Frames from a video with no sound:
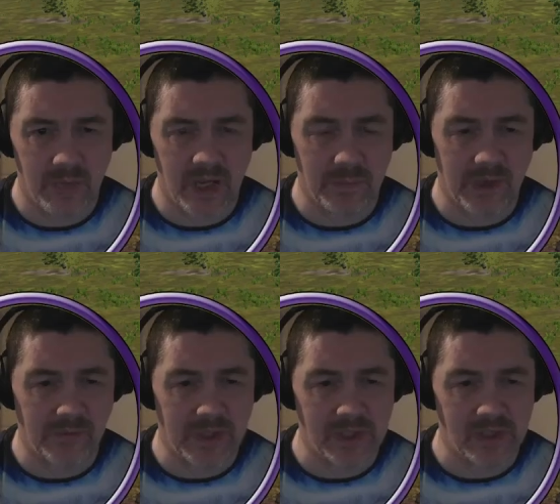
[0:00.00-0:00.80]
The
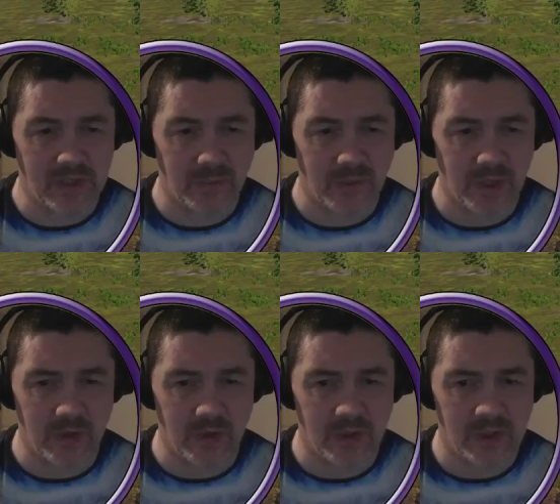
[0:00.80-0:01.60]
Metaphysicus is coming
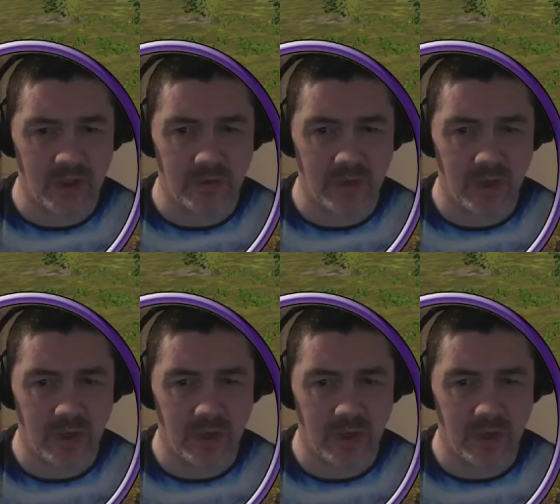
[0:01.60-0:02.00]
across now.